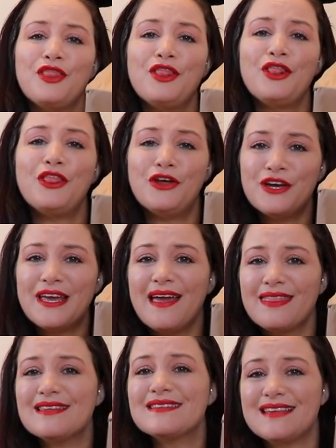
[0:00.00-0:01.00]
Look
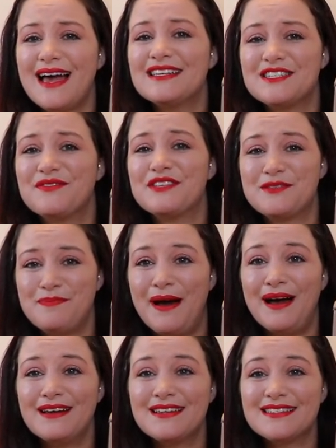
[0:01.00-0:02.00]
at the size of this
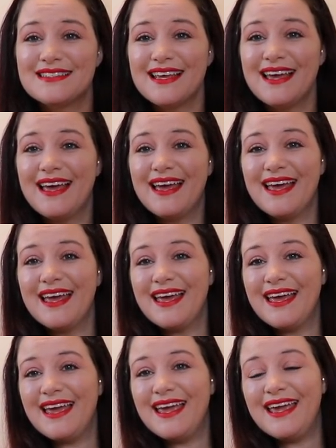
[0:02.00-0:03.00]
box.
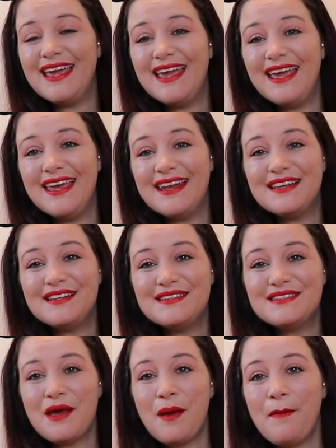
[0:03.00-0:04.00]
It
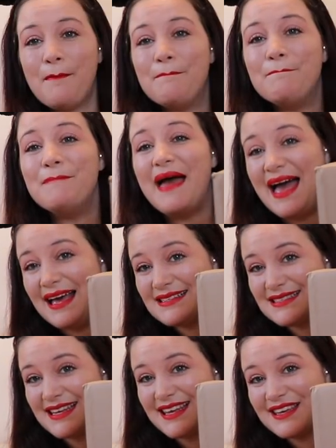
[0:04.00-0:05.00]
is
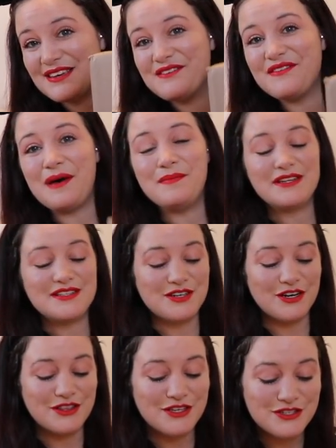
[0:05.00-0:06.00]
massive. I'm going to
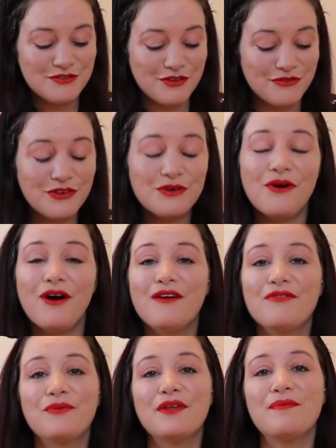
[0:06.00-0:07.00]
start this review
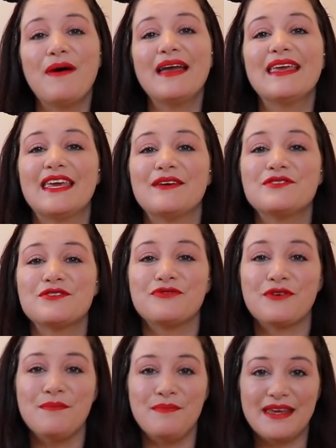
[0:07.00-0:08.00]
off with my Gifts
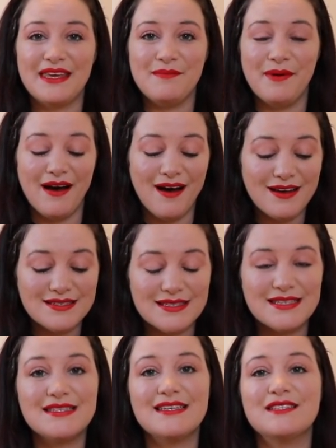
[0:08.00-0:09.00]
from Mickey box.
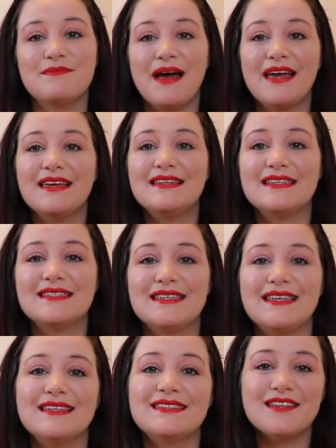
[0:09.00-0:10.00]
This is my
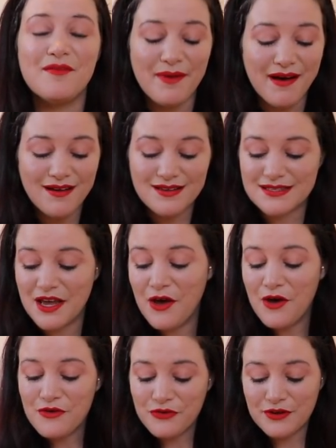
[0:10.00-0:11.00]
Disney sub box
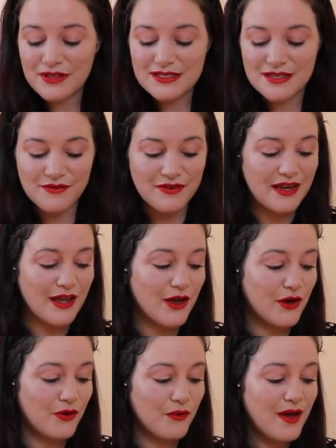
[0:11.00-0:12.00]
for this
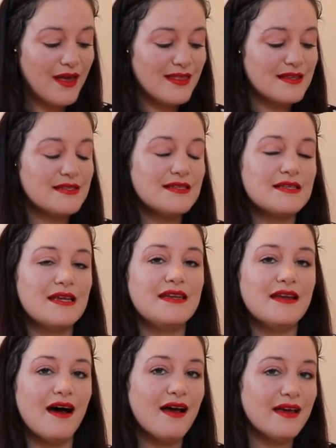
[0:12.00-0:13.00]
video. This is
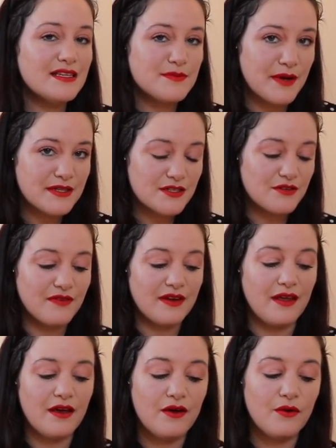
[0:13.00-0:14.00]
not a sponsored
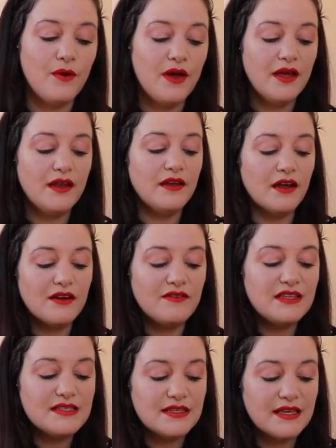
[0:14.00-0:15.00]
video. None of
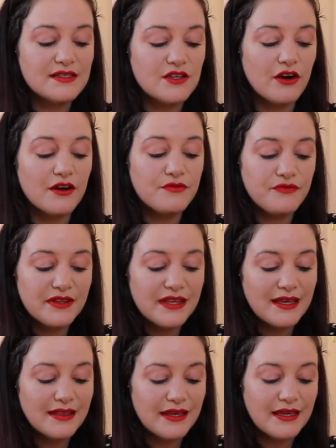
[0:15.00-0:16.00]
these links are
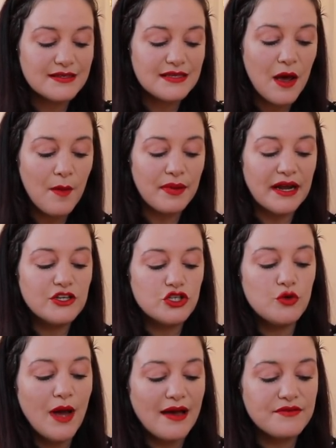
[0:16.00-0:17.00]
affiliate links, but I
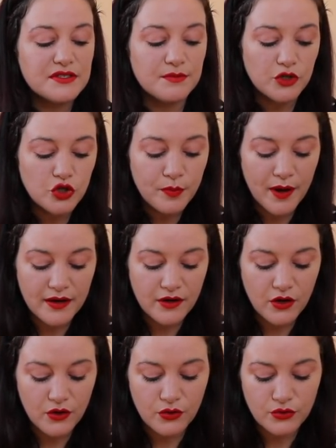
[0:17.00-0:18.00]
do have some coupon
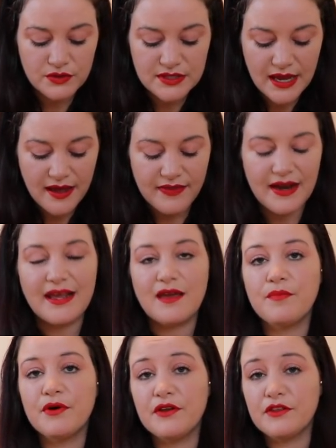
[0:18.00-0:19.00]
codes that I
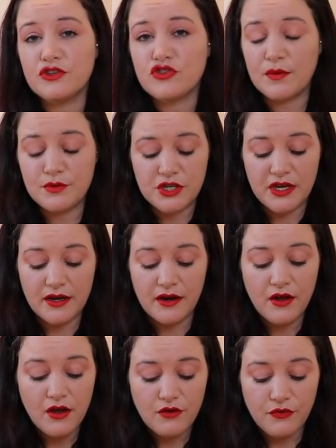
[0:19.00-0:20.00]
can put in the description
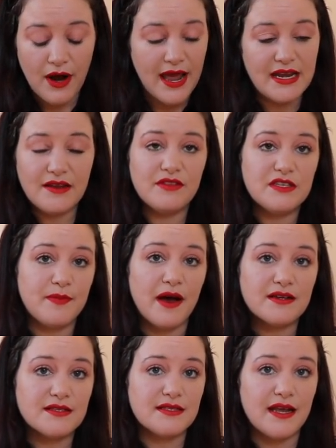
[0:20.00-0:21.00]
for any of these
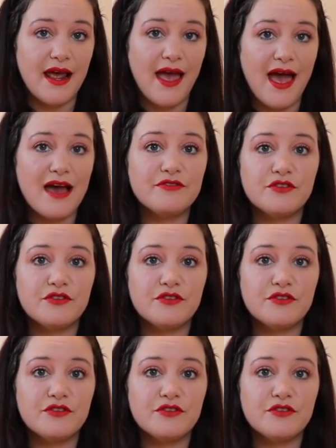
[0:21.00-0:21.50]
boxes that I have.